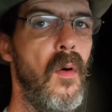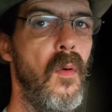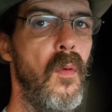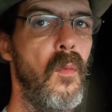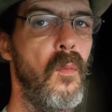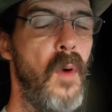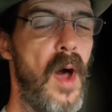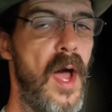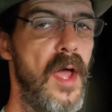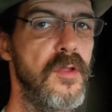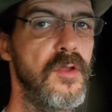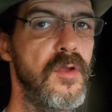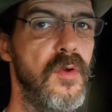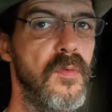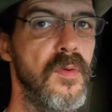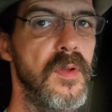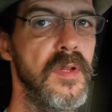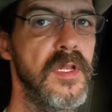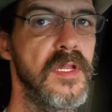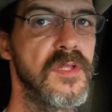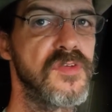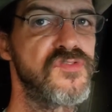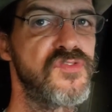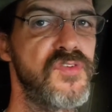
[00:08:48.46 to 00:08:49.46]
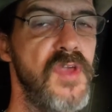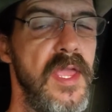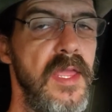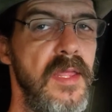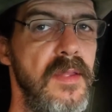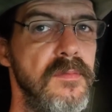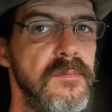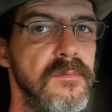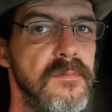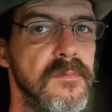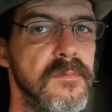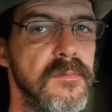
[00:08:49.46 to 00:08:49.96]
While you're in the seat,
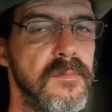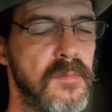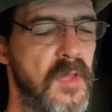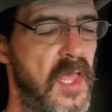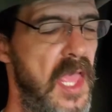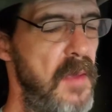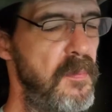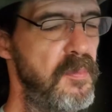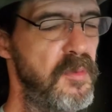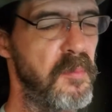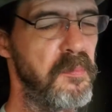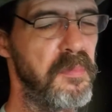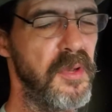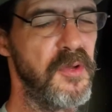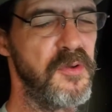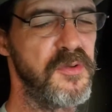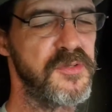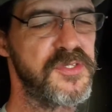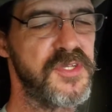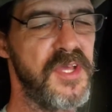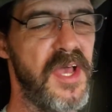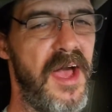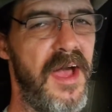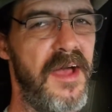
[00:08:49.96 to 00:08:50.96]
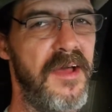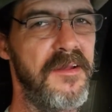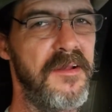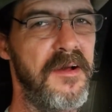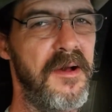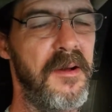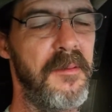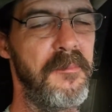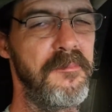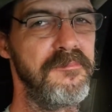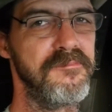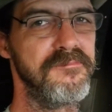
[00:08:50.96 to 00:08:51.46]
keep the blue side
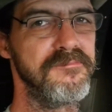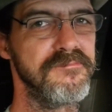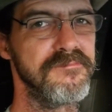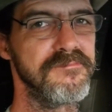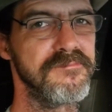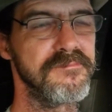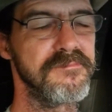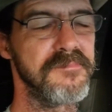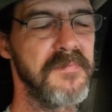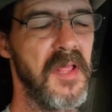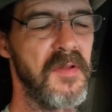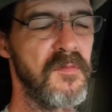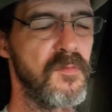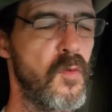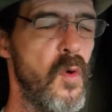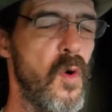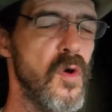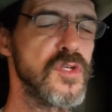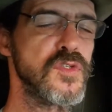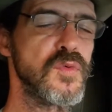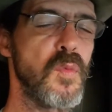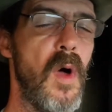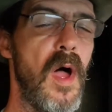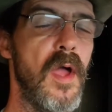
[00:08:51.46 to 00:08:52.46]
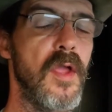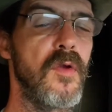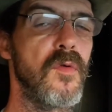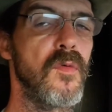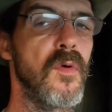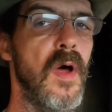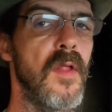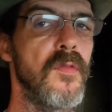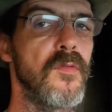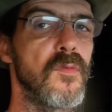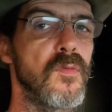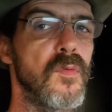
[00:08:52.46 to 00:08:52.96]
up. And of course, while you're
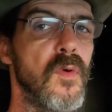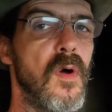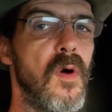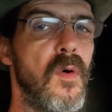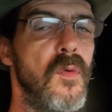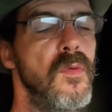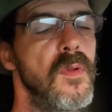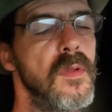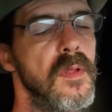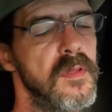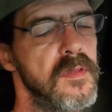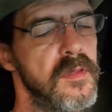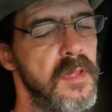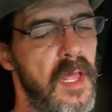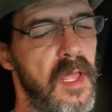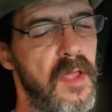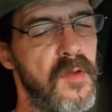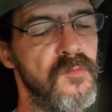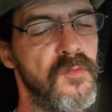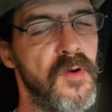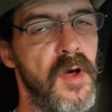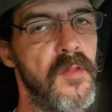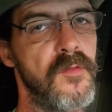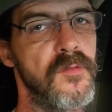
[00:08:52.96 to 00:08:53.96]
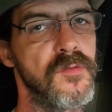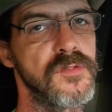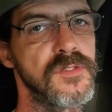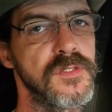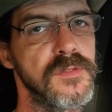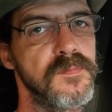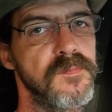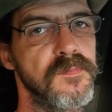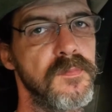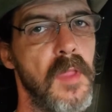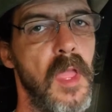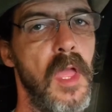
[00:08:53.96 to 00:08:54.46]
on the road, think of others.
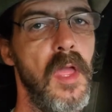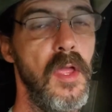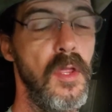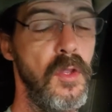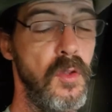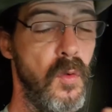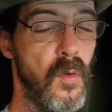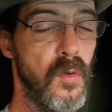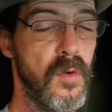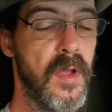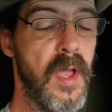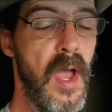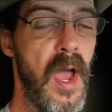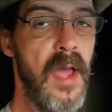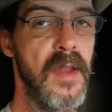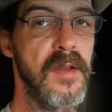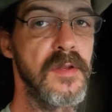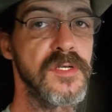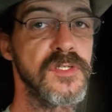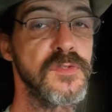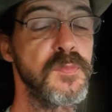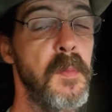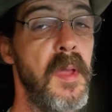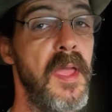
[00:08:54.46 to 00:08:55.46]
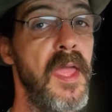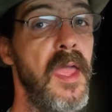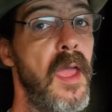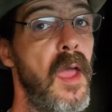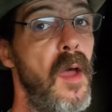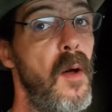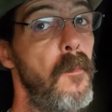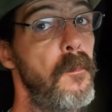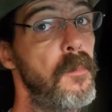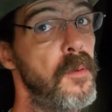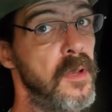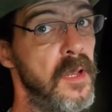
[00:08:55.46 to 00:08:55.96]
Your kindness may
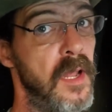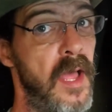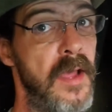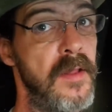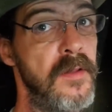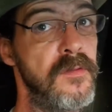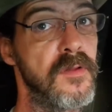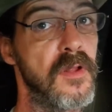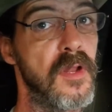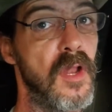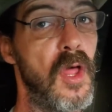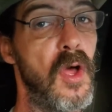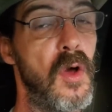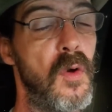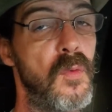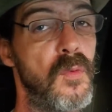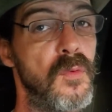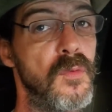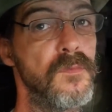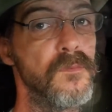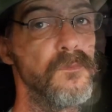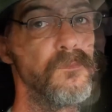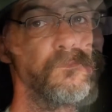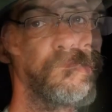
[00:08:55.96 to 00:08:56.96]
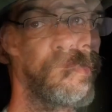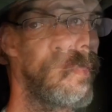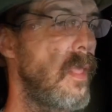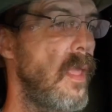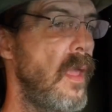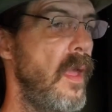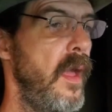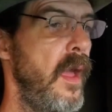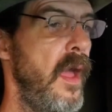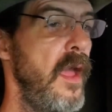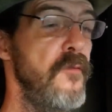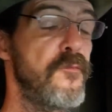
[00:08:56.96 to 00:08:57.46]
help lighten the load.
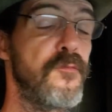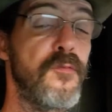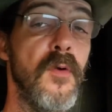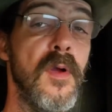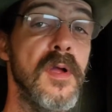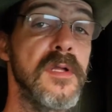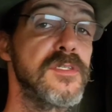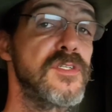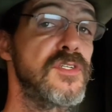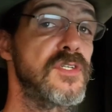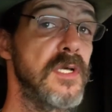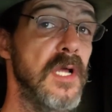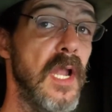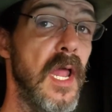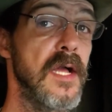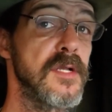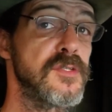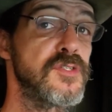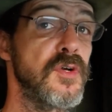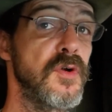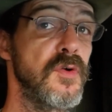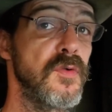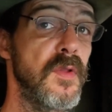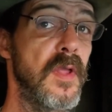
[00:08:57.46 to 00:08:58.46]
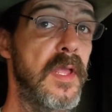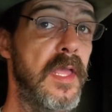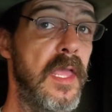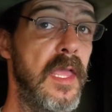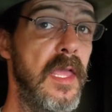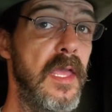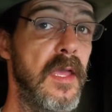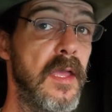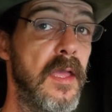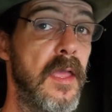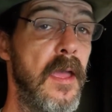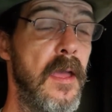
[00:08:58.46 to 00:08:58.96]
Hey friends, till I turn the
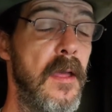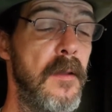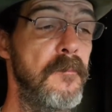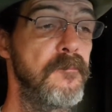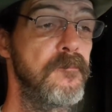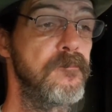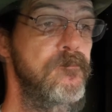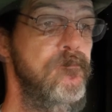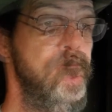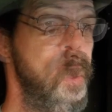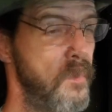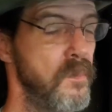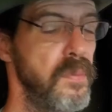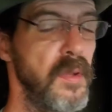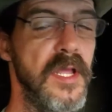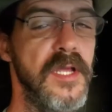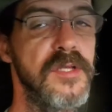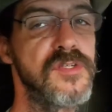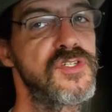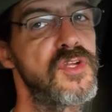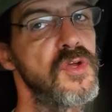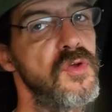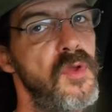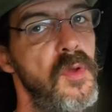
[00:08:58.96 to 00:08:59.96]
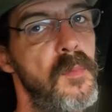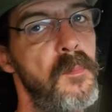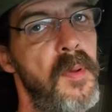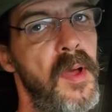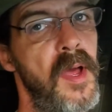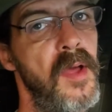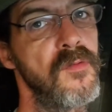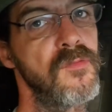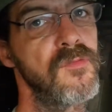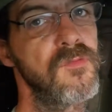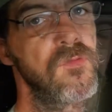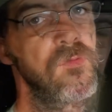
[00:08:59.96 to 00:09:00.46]
key again, please do your
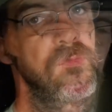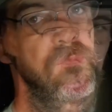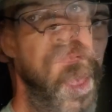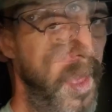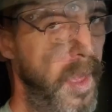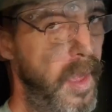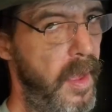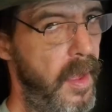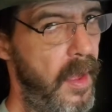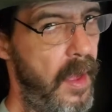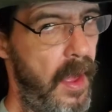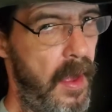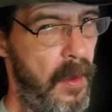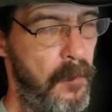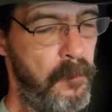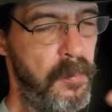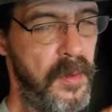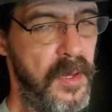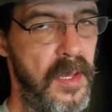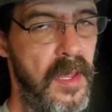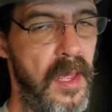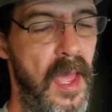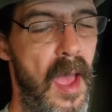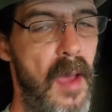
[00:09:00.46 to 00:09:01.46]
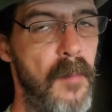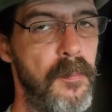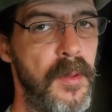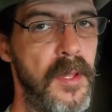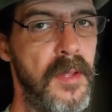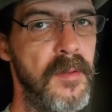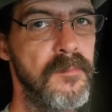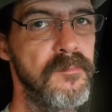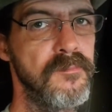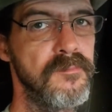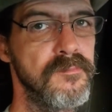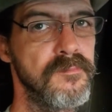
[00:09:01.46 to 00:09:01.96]
best and be happy.
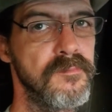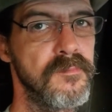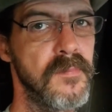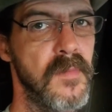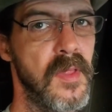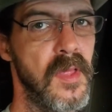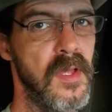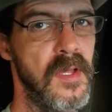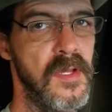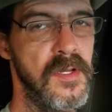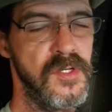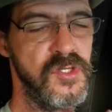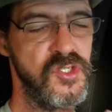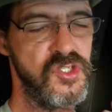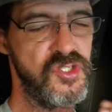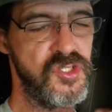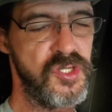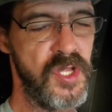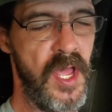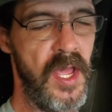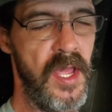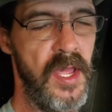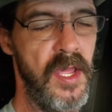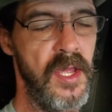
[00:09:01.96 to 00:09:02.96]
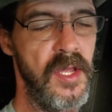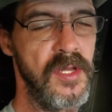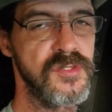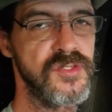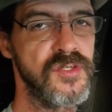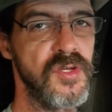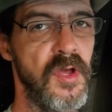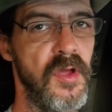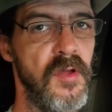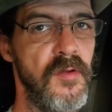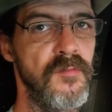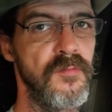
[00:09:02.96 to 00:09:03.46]
Stay
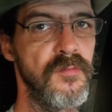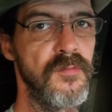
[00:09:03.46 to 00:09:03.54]
safe.